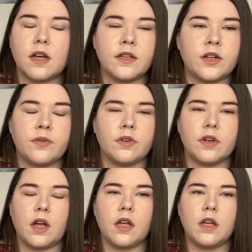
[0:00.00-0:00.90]
I don't
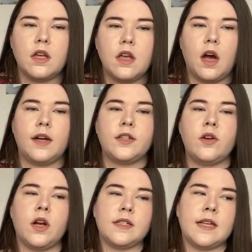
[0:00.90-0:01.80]

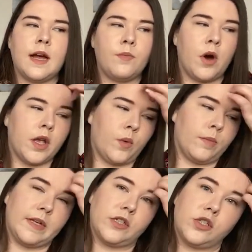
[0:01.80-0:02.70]
understand why he
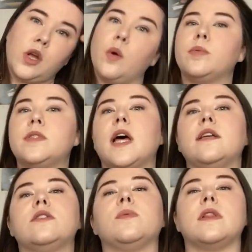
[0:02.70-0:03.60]
would be so
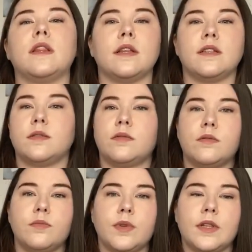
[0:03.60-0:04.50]
obsessed with this
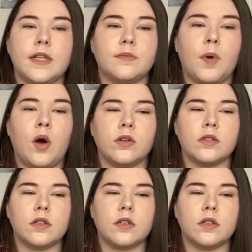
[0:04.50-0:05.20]
pod.